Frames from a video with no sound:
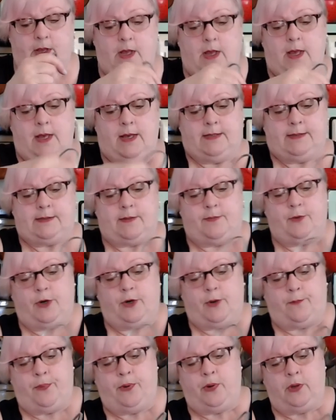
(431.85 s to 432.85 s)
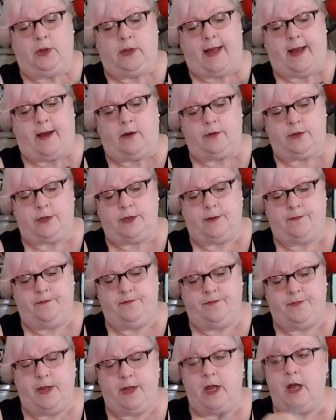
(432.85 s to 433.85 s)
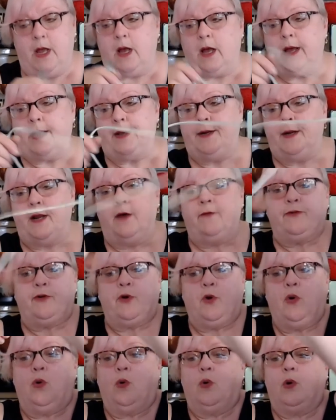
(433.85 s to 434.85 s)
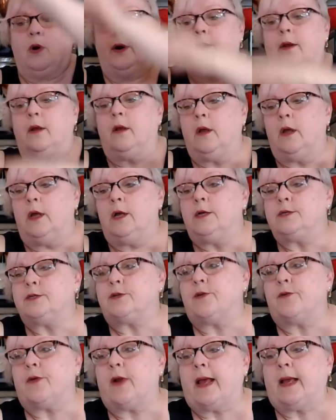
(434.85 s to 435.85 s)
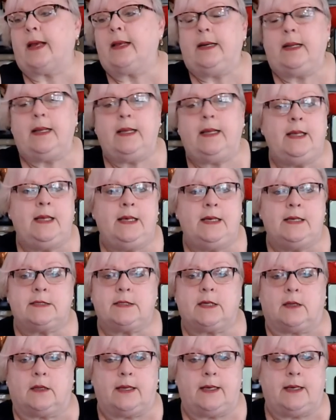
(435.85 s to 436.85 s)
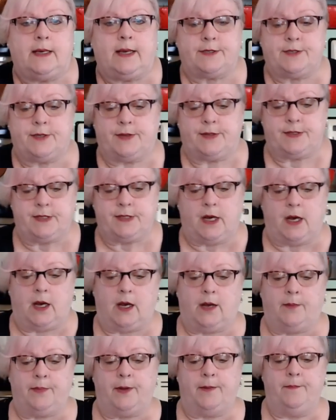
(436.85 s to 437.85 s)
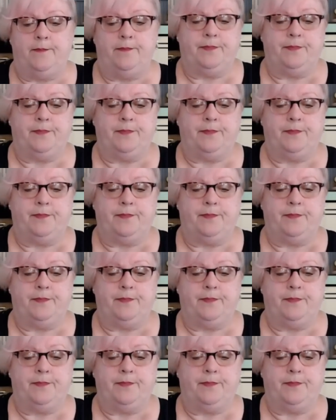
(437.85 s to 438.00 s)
is I'm going to pull out enough cord so that I can easily get to the top.